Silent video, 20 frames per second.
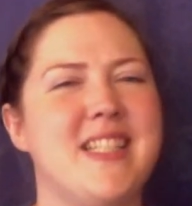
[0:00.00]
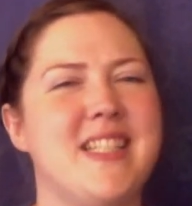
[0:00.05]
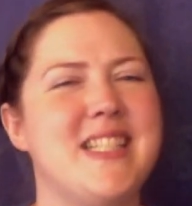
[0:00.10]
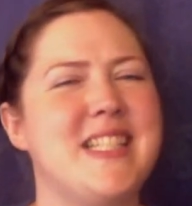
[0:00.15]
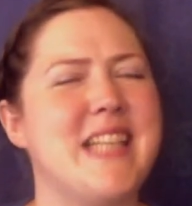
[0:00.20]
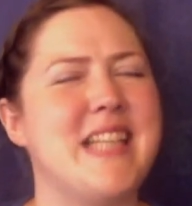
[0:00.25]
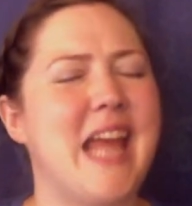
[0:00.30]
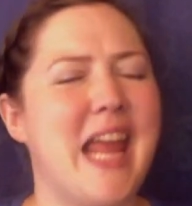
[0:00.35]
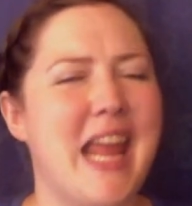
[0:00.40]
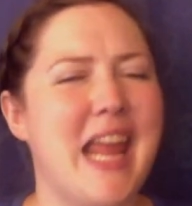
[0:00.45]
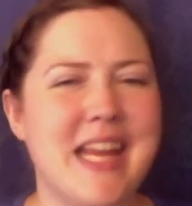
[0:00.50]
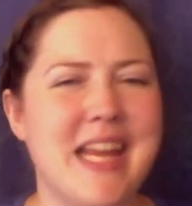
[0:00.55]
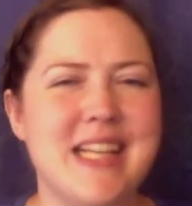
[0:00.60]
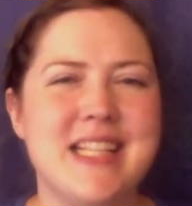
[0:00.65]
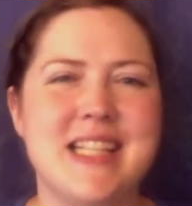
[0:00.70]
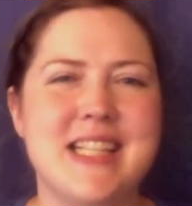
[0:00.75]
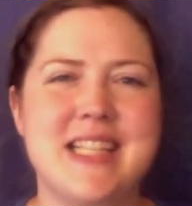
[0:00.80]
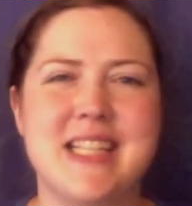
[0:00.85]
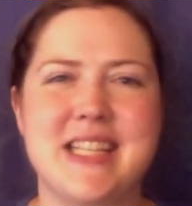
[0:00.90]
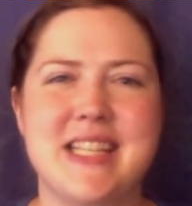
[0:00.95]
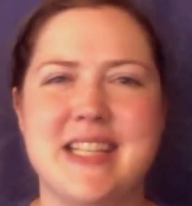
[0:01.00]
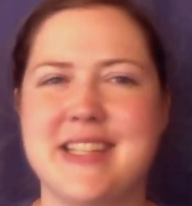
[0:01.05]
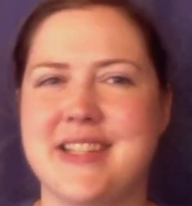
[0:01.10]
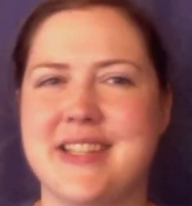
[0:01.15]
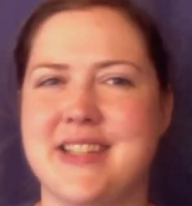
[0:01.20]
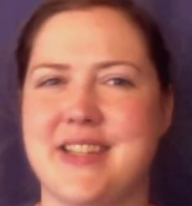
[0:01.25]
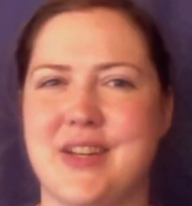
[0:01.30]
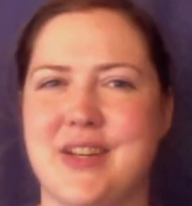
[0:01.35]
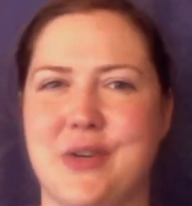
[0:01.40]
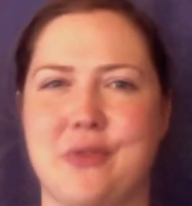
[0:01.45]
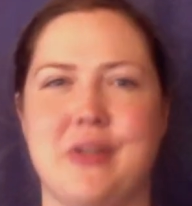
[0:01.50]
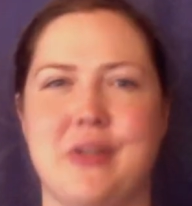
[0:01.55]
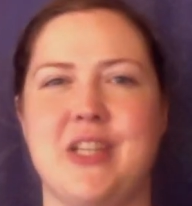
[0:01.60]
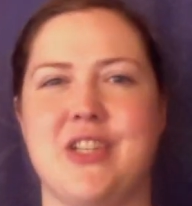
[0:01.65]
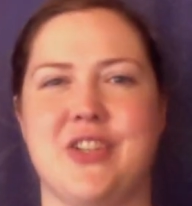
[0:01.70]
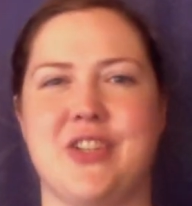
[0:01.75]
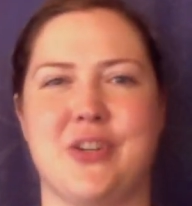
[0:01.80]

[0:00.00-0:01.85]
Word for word: tastiest creature